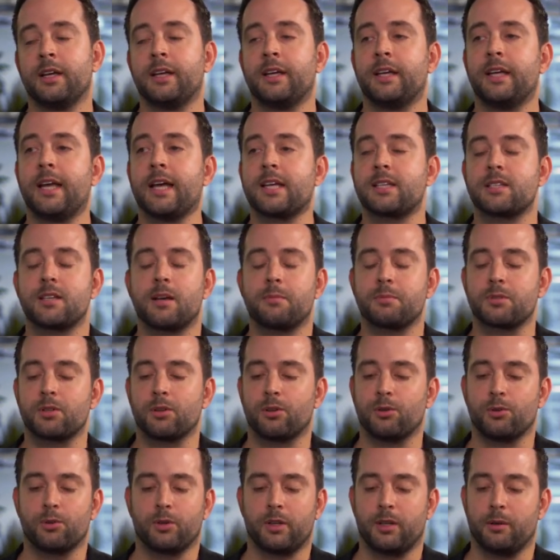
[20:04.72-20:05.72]
Yes,
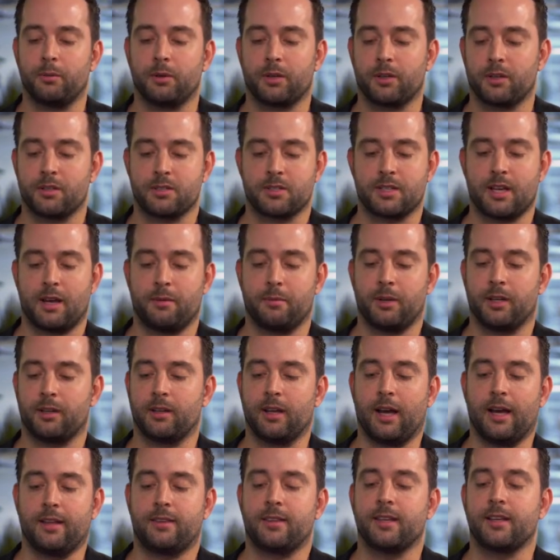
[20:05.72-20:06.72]
absolutely, because
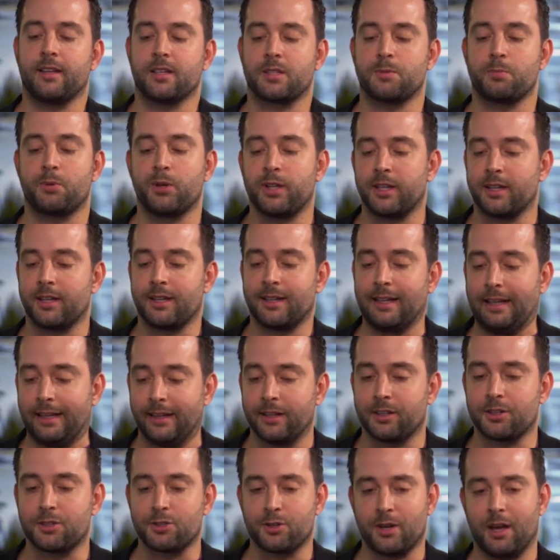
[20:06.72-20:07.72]
I think it's pretty
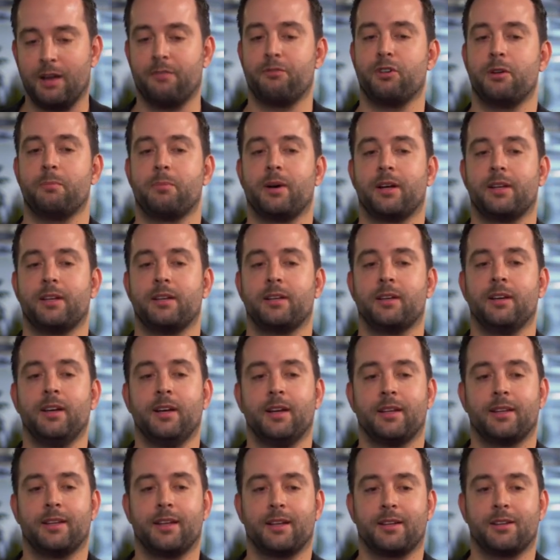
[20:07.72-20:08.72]
clear to everybody
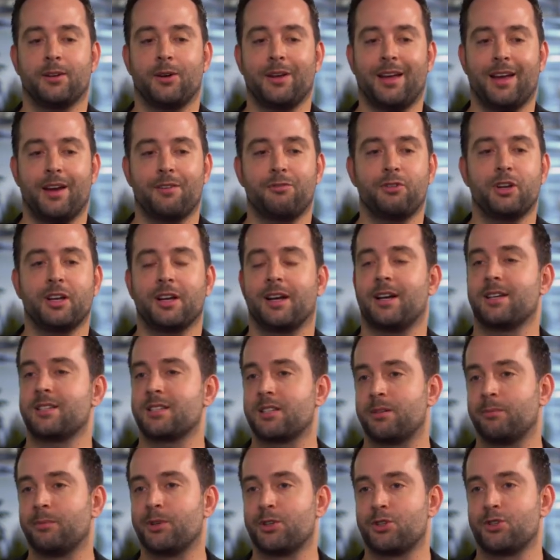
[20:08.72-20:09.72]
that every
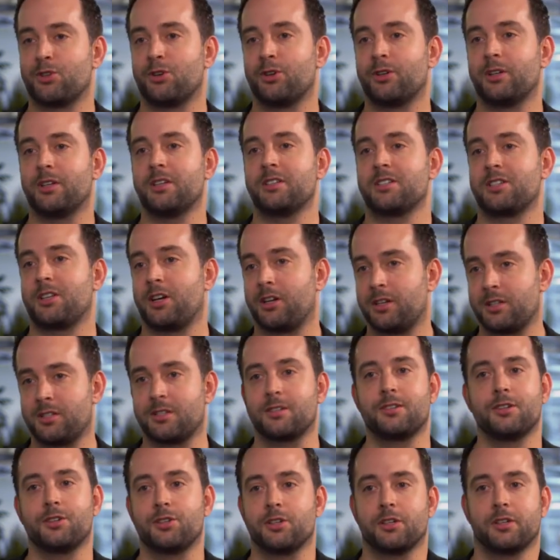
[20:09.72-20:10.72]
customer journey starts
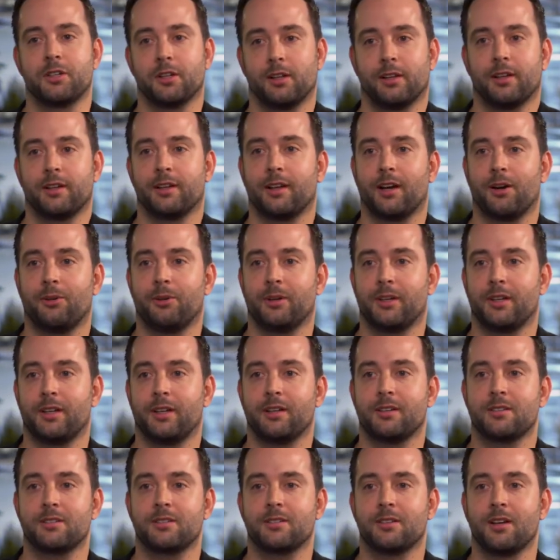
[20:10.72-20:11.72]
digitally
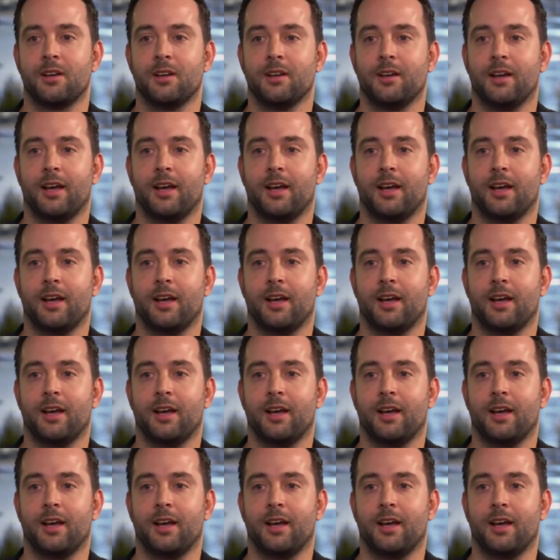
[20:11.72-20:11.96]
nowadays.